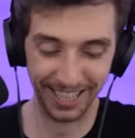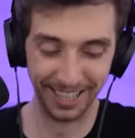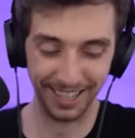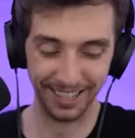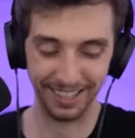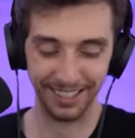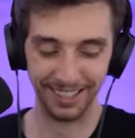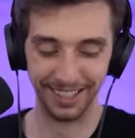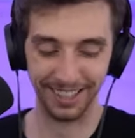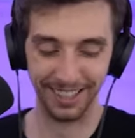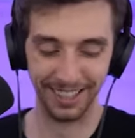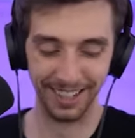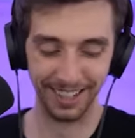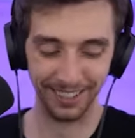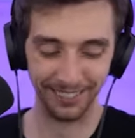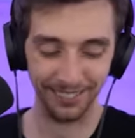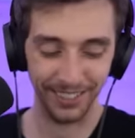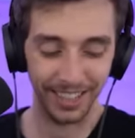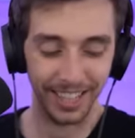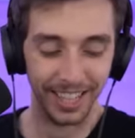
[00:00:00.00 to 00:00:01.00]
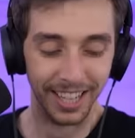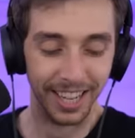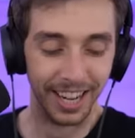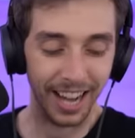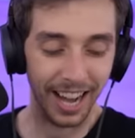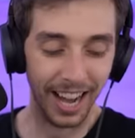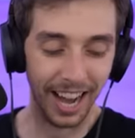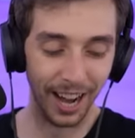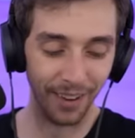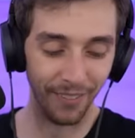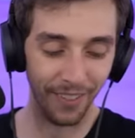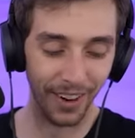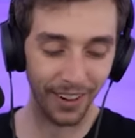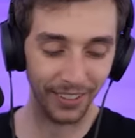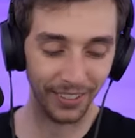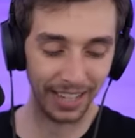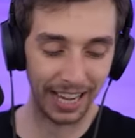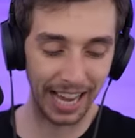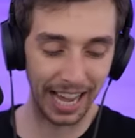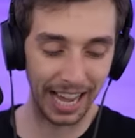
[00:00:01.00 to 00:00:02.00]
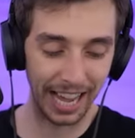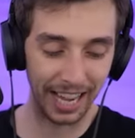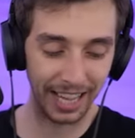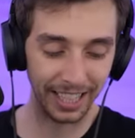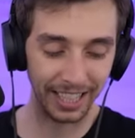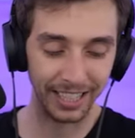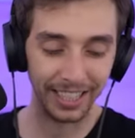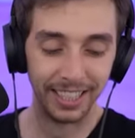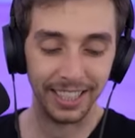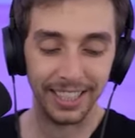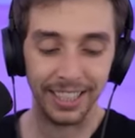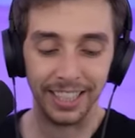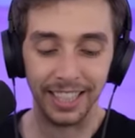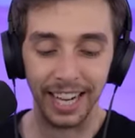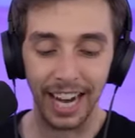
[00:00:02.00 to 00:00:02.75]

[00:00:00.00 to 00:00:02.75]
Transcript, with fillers: I won't lie.